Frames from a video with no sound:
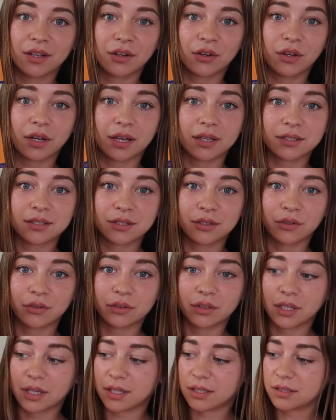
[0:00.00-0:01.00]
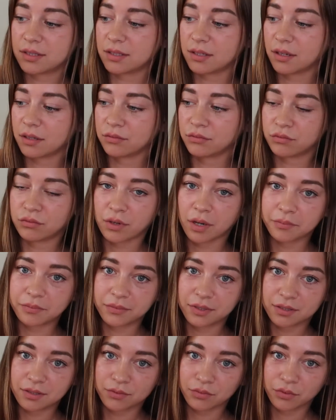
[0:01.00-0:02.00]
Okay, so let's
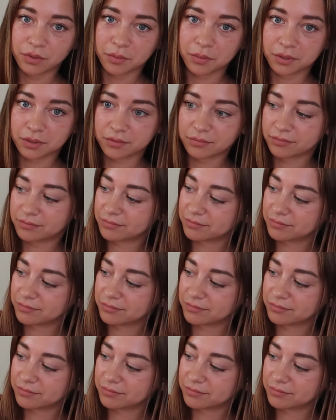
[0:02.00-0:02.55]
unwrap this ribbon.